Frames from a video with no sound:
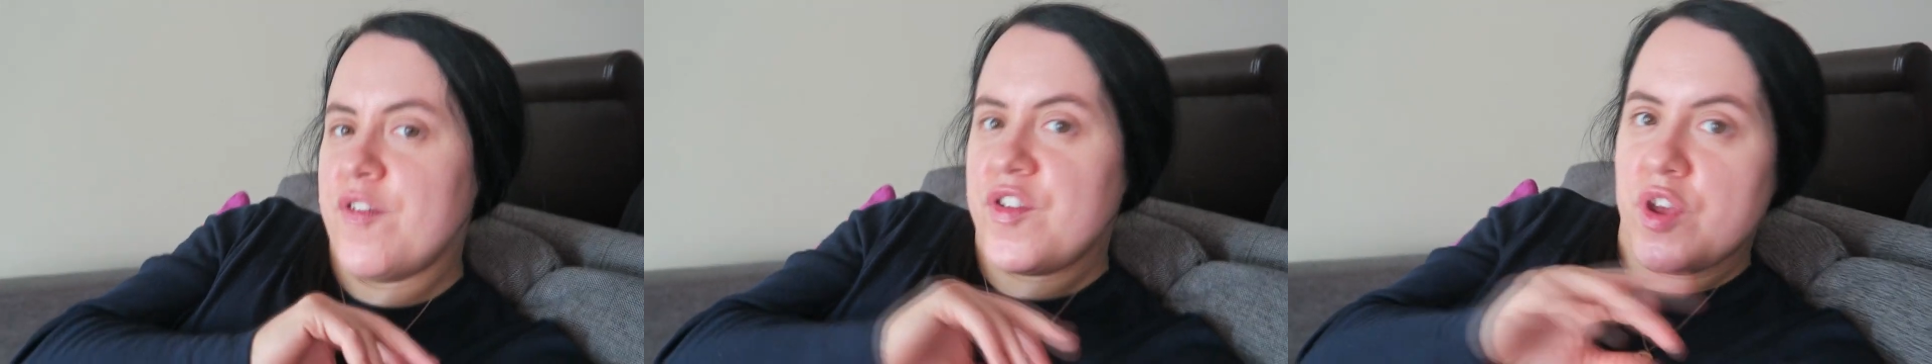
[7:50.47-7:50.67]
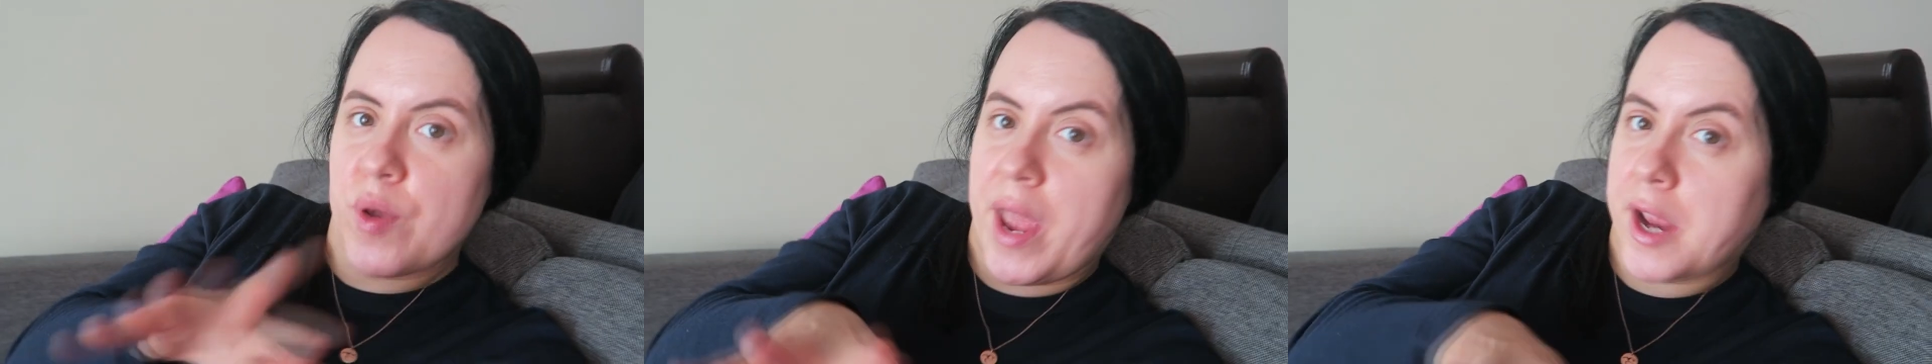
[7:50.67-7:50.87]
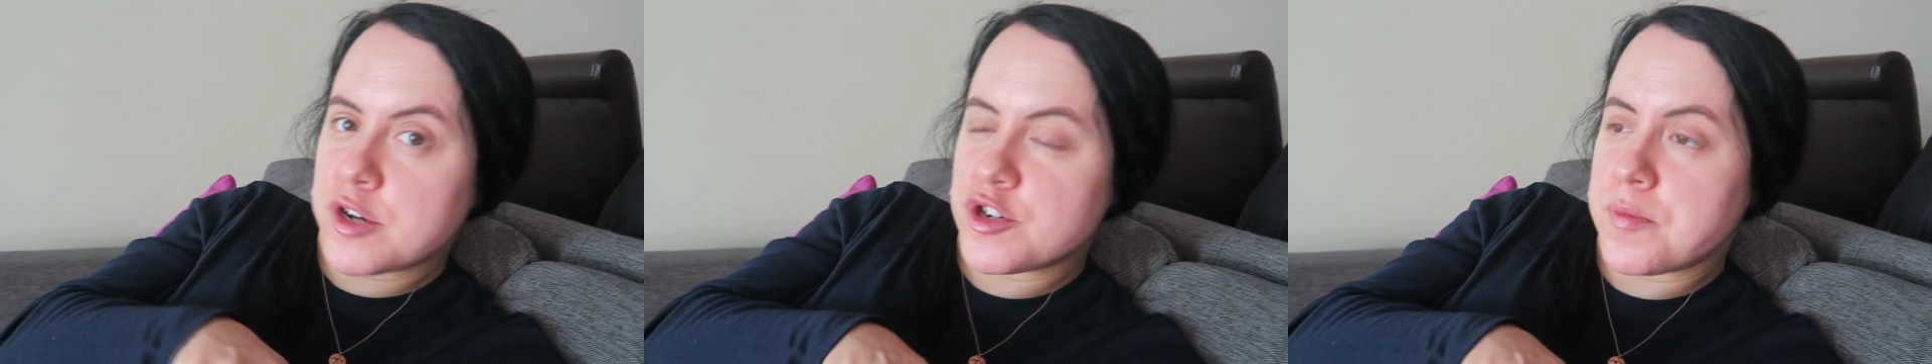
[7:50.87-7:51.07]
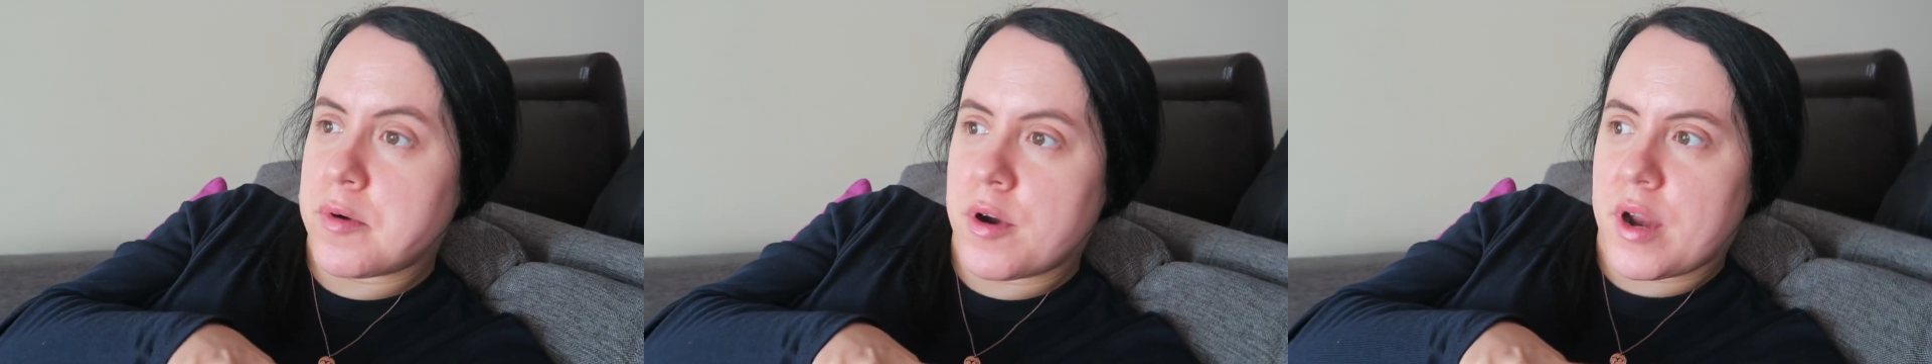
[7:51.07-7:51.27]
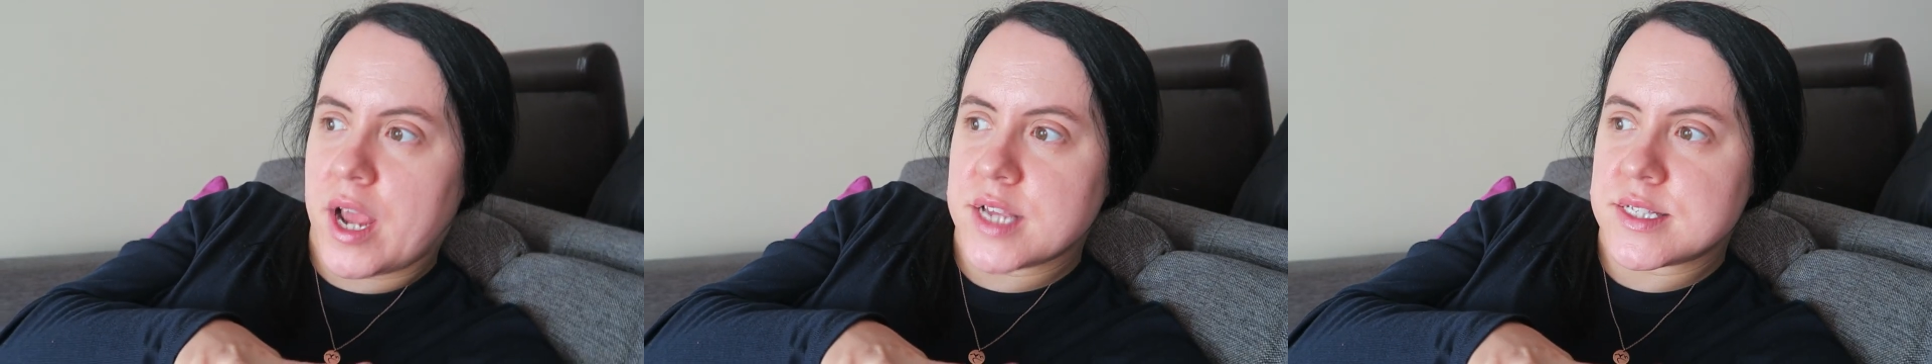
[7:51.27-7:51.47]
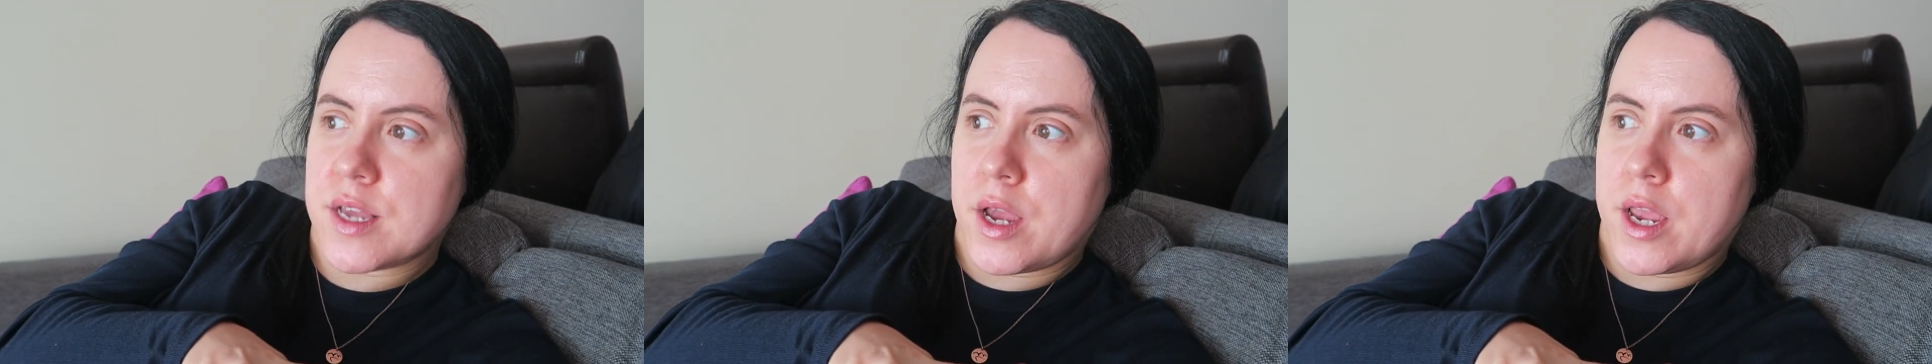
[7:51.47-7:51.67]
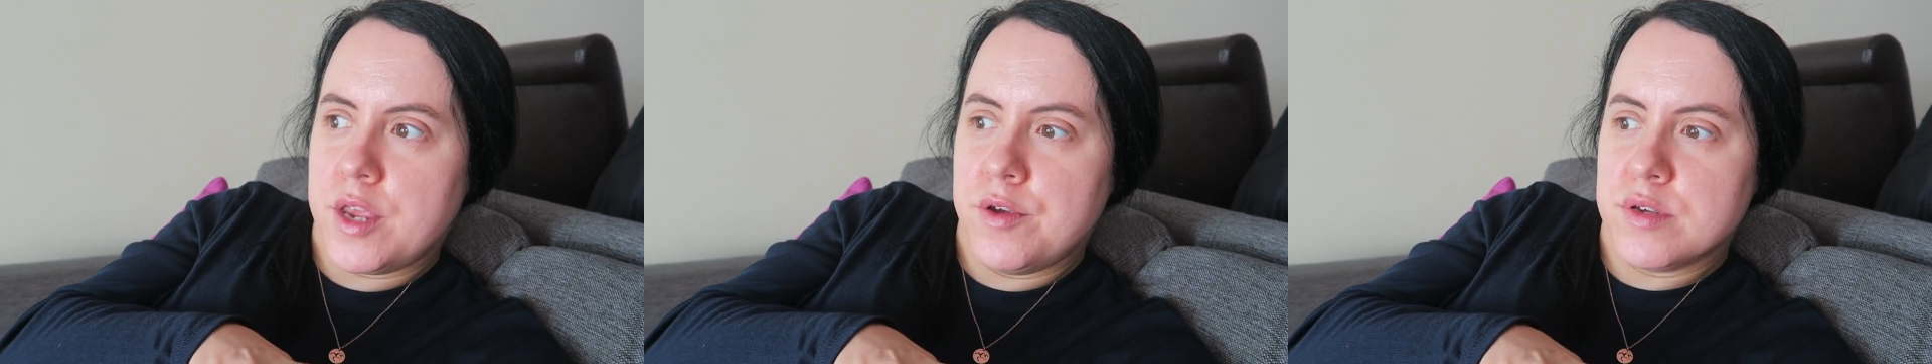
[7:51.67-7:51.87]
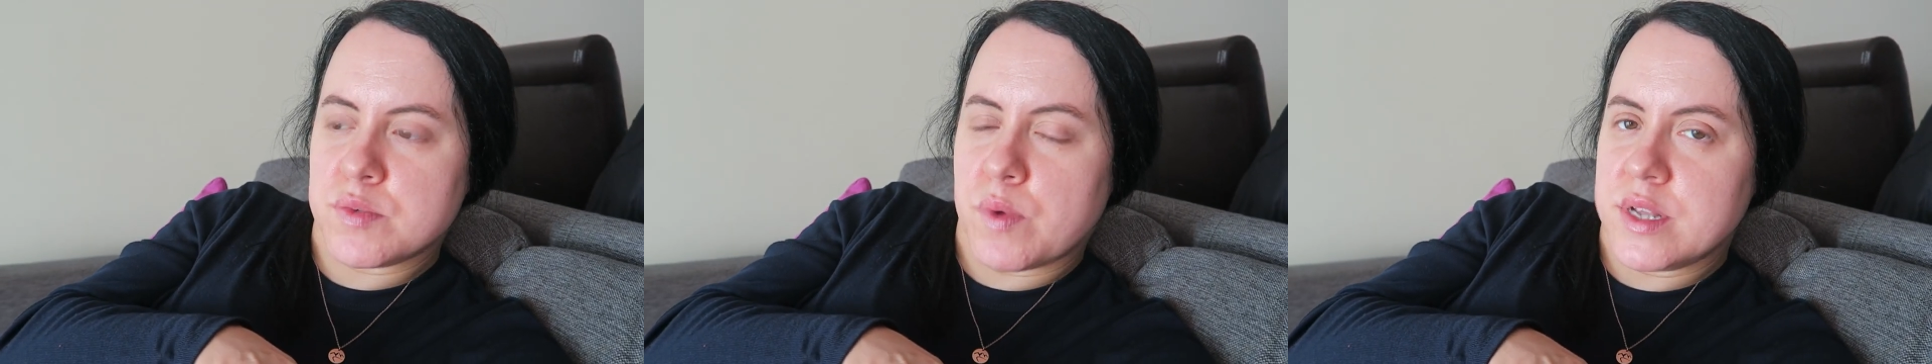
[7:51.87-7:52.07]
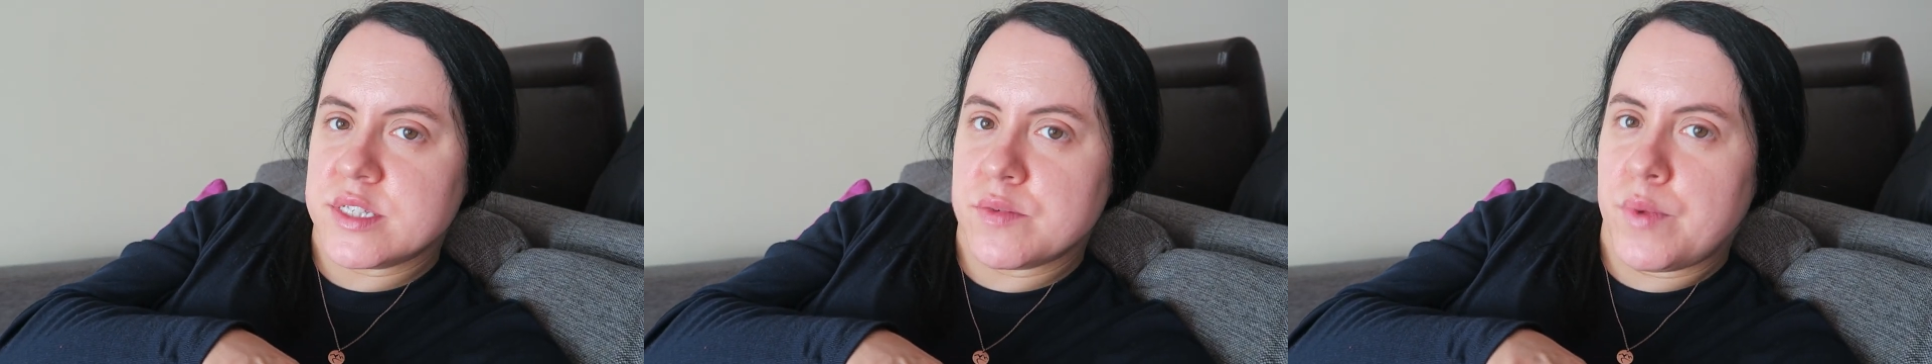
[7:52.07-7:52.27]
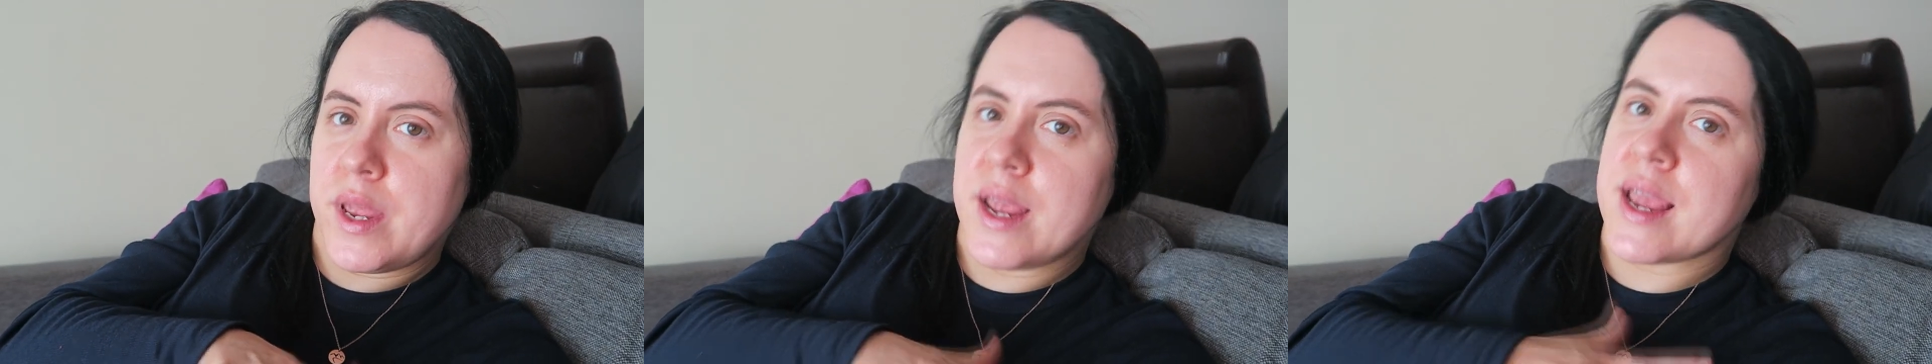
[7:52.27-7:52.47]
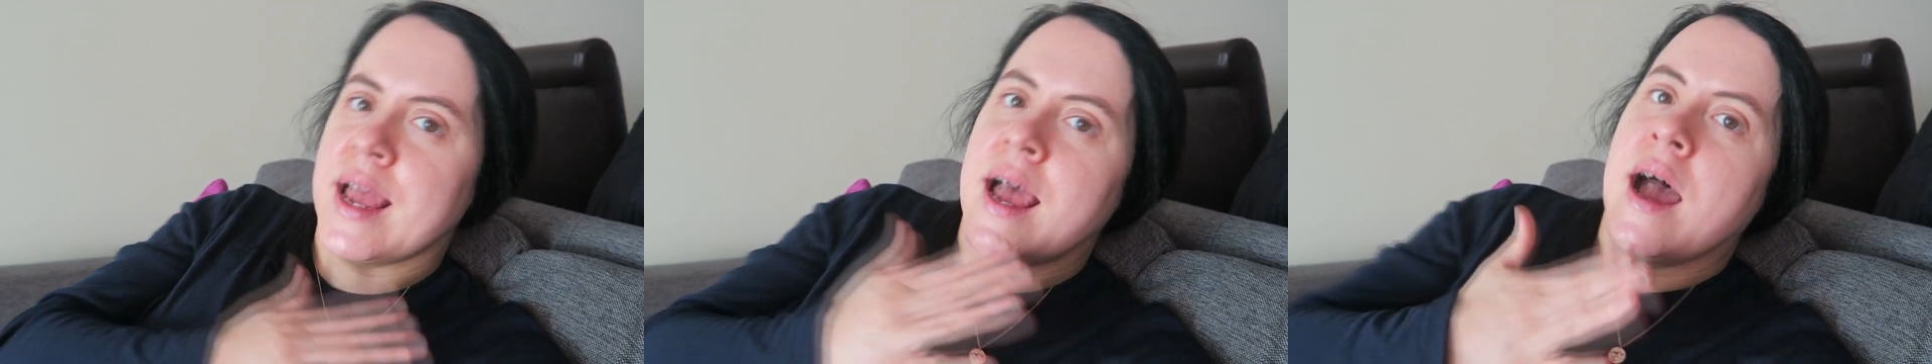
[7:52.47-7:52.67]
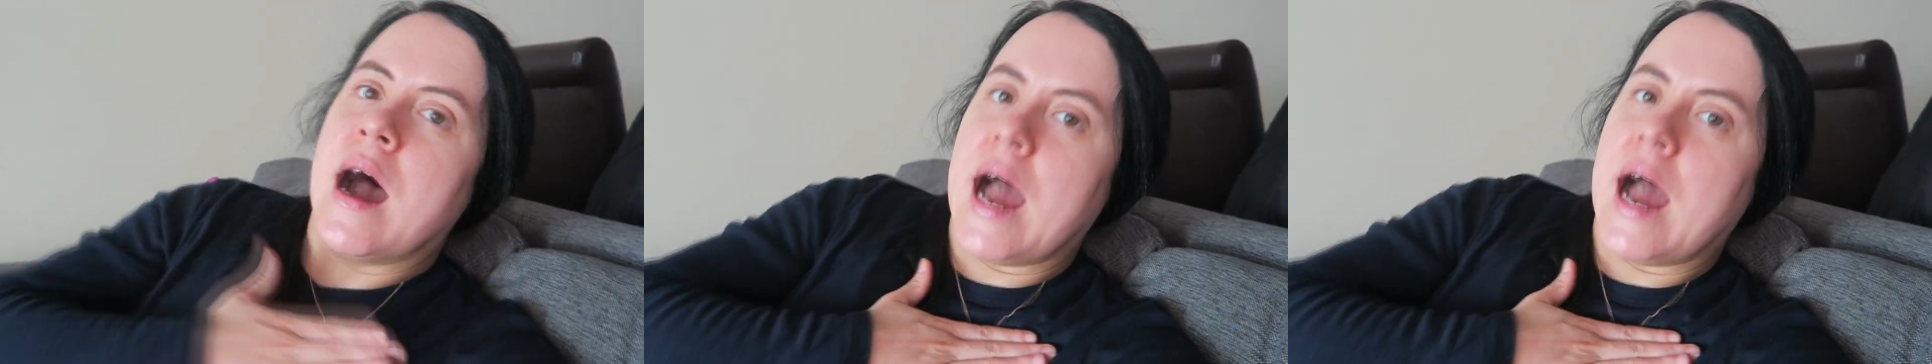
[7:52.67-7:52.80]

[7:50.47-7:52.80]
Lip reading: a few extra products that I use once a week.